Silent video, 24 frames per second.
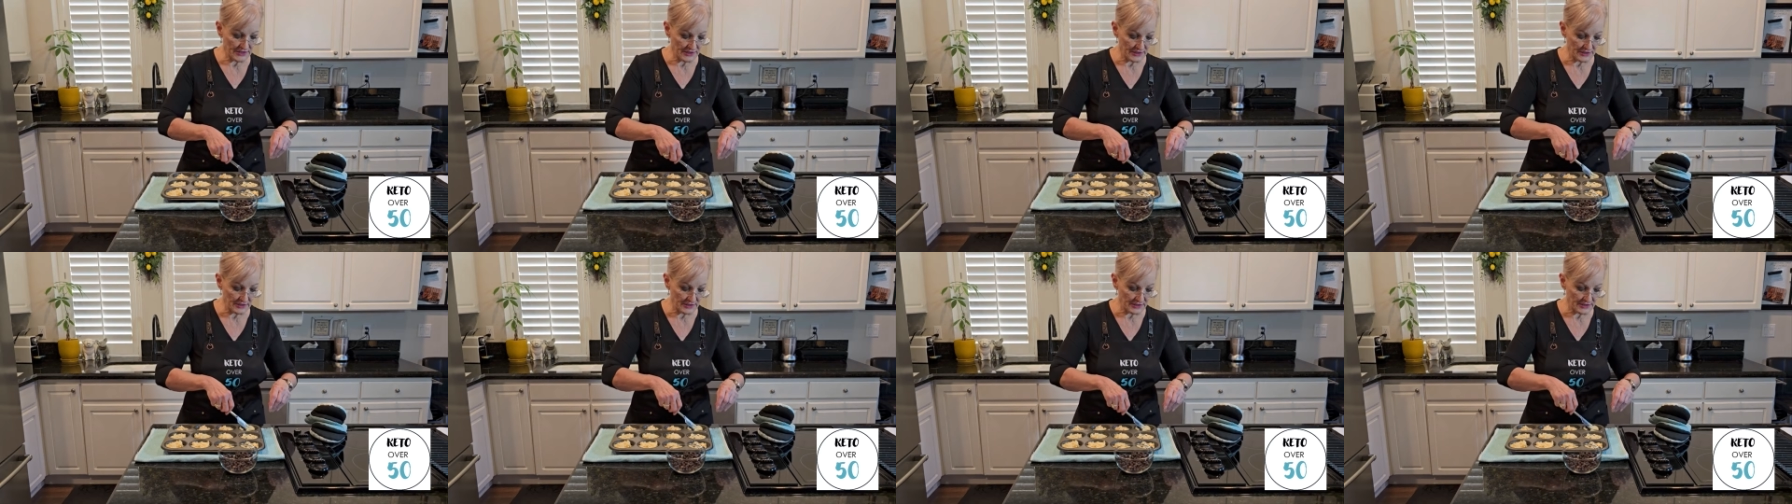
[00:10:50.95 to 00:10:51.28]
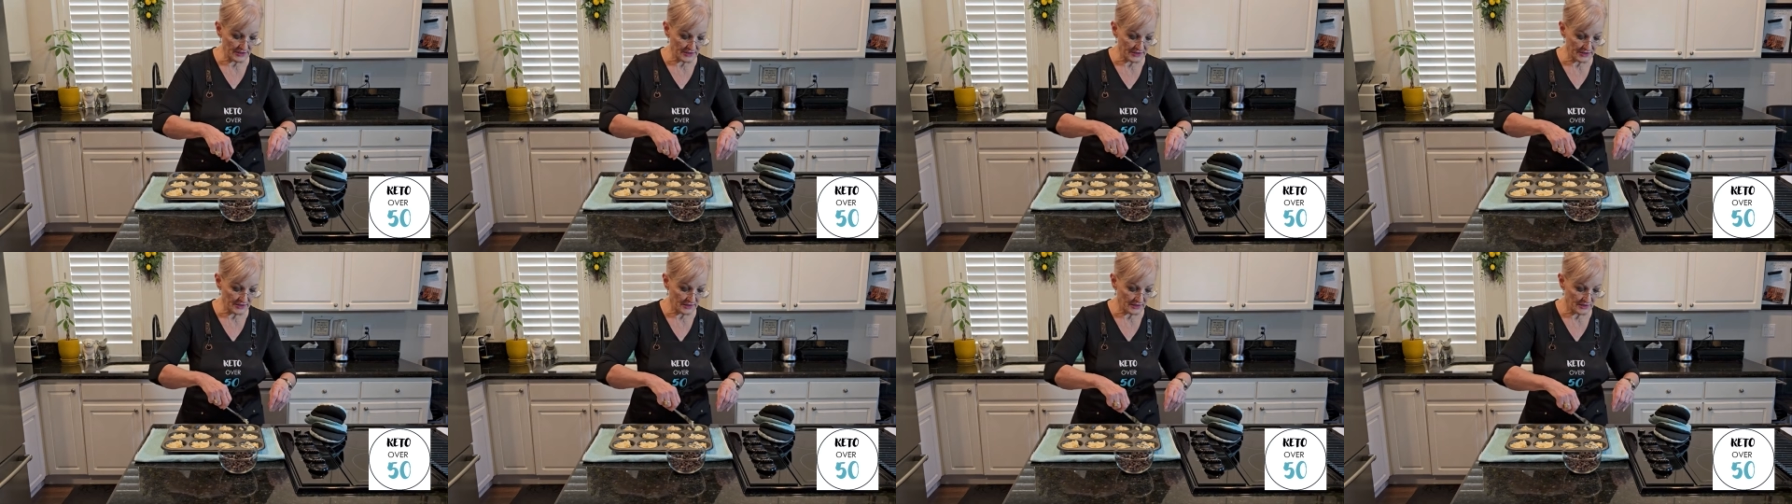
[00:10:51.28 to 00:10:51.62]

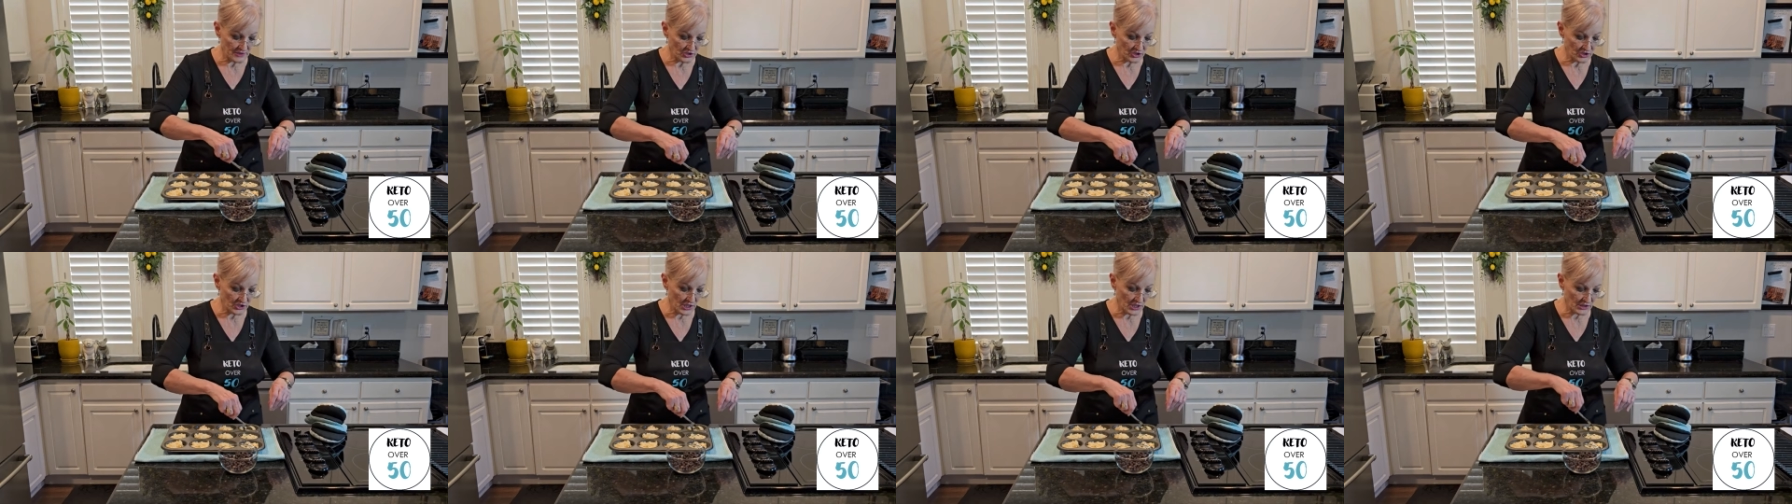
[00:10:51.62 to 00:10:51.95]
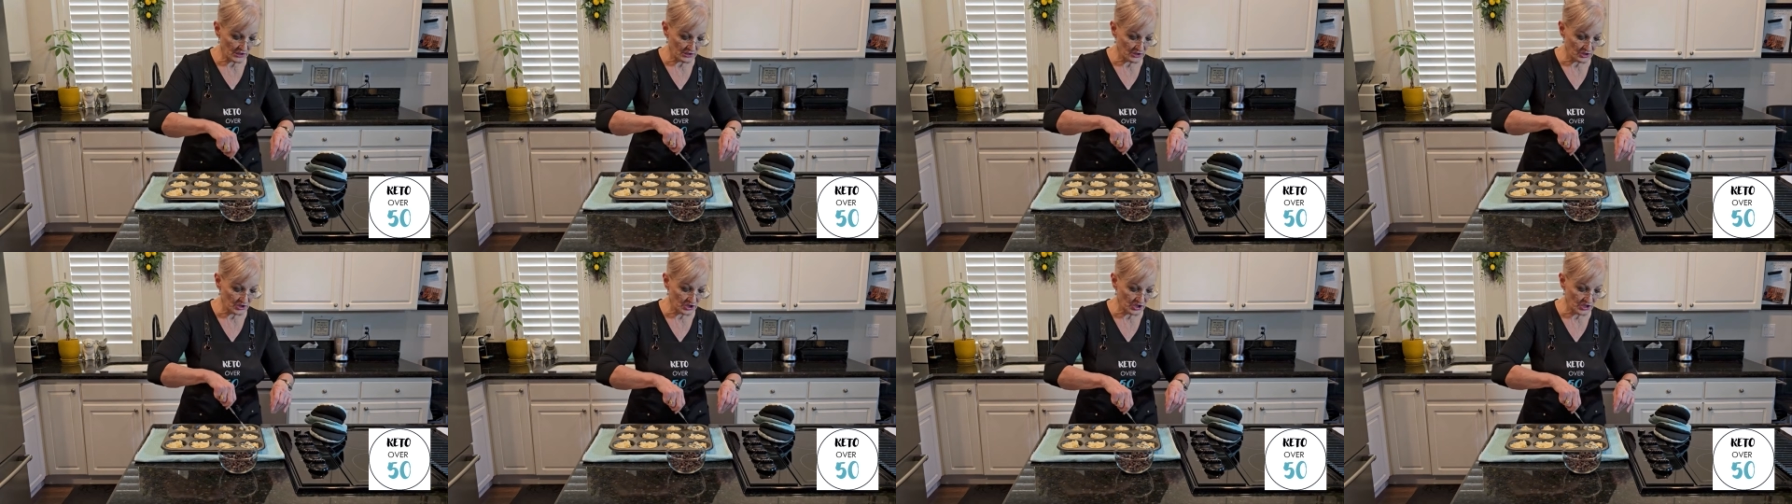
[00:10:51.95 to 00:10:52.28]
Lily's
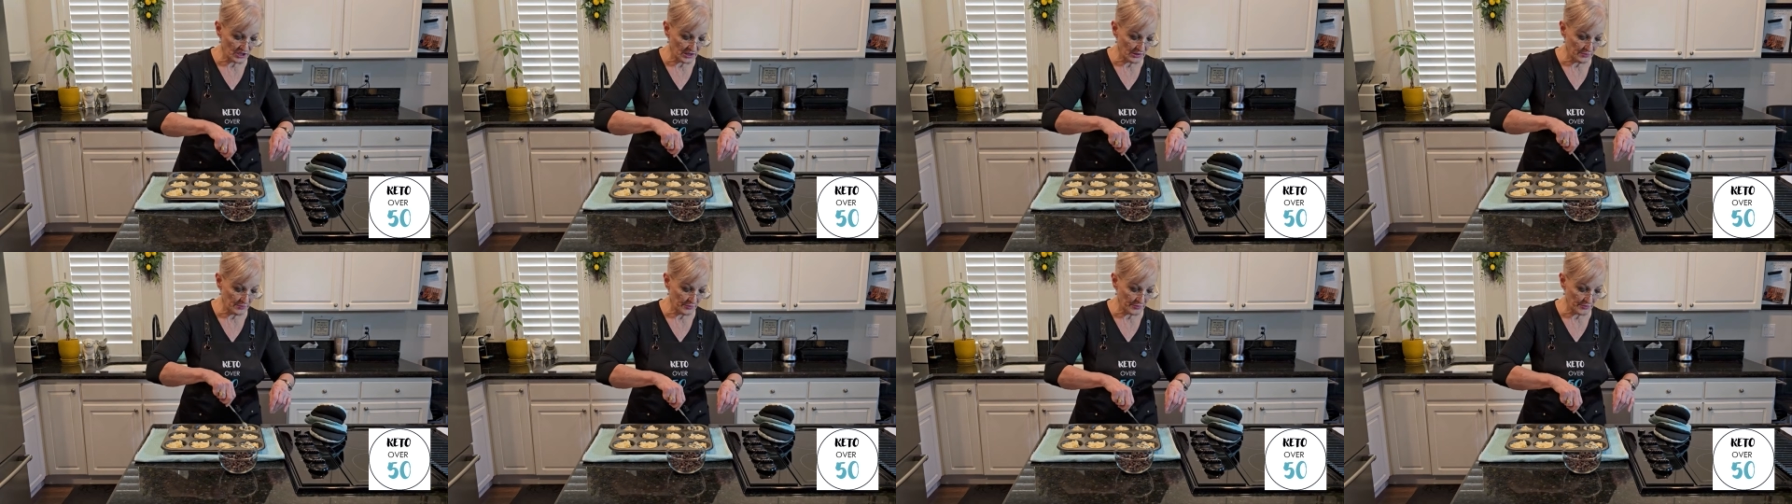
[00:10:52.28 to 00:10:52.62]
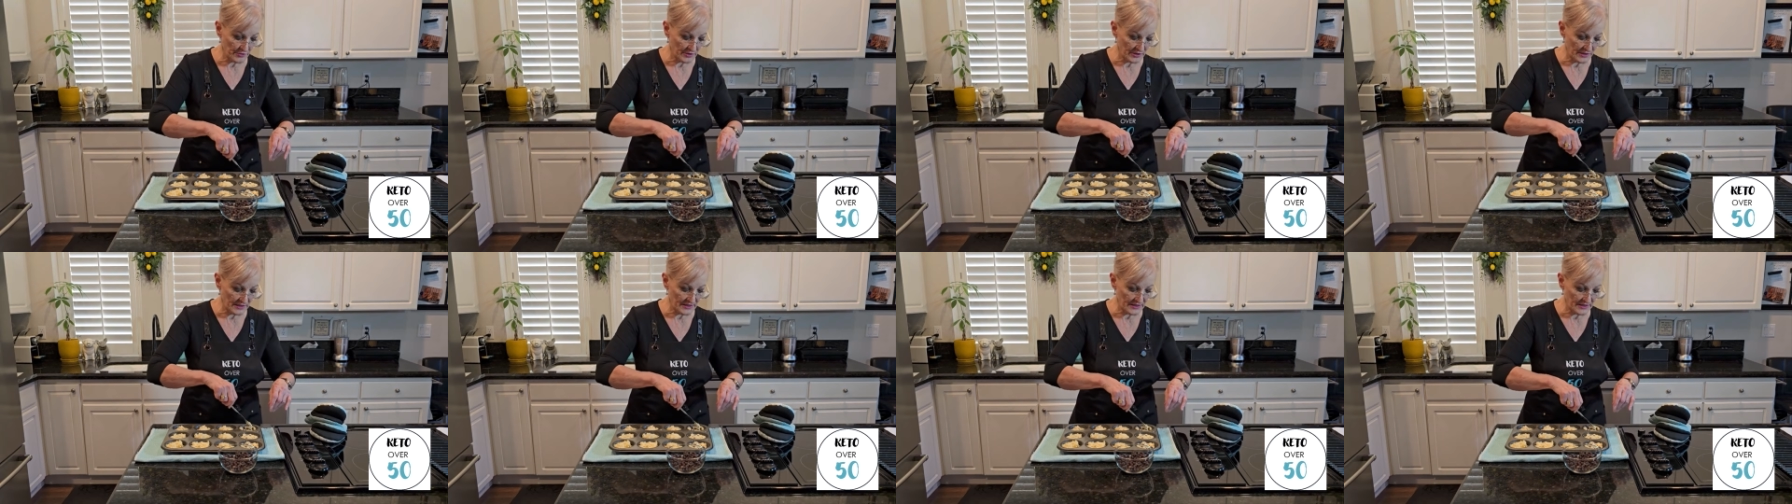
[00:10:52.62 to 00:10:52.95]
chocolate chip
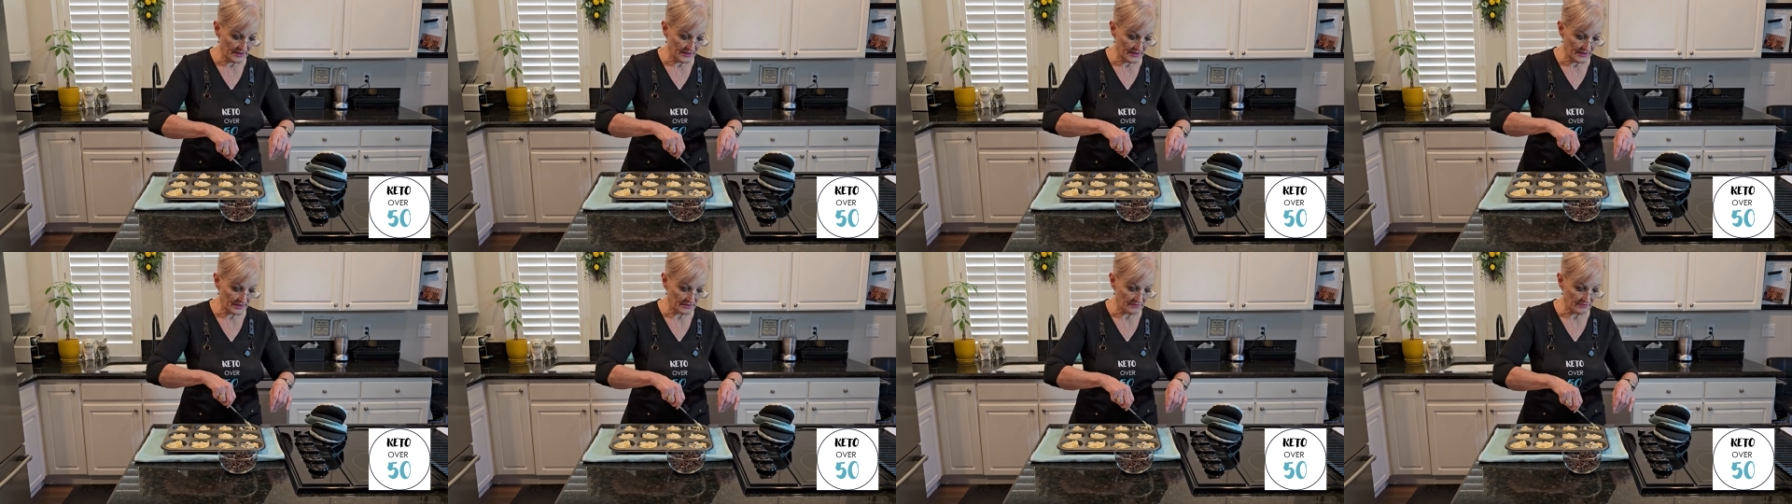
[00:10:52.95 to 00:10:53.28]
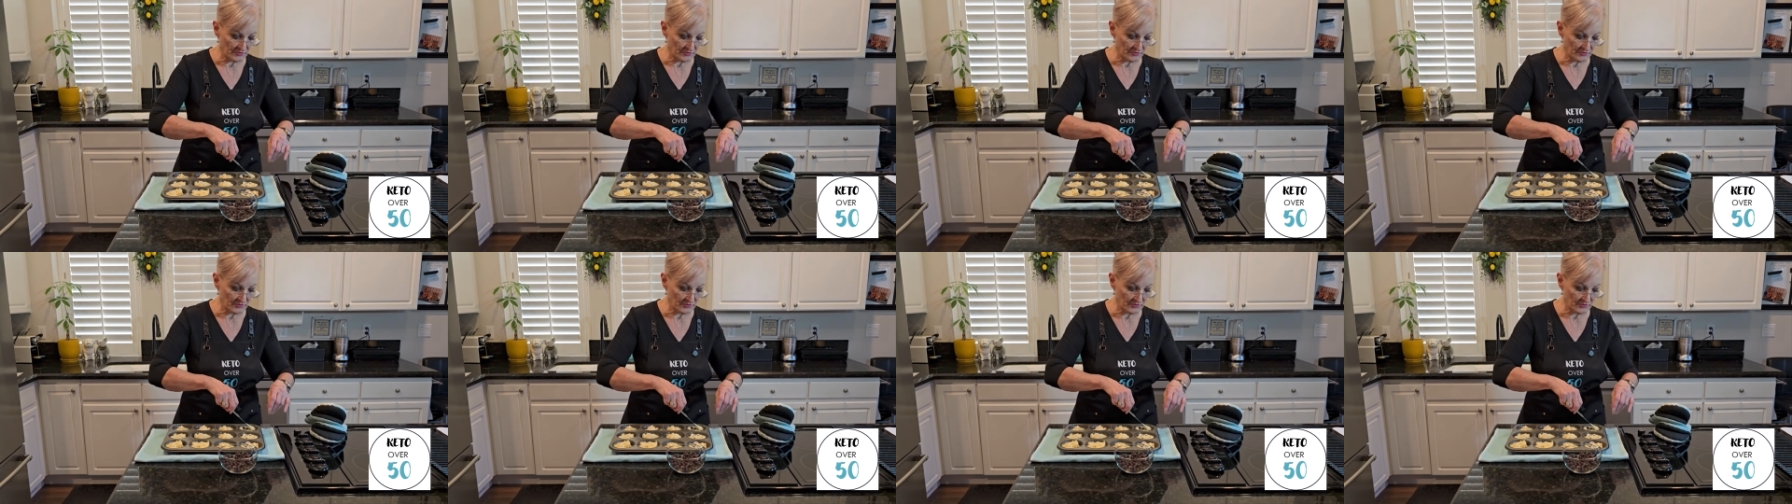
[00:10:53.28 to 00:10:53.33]
or any kind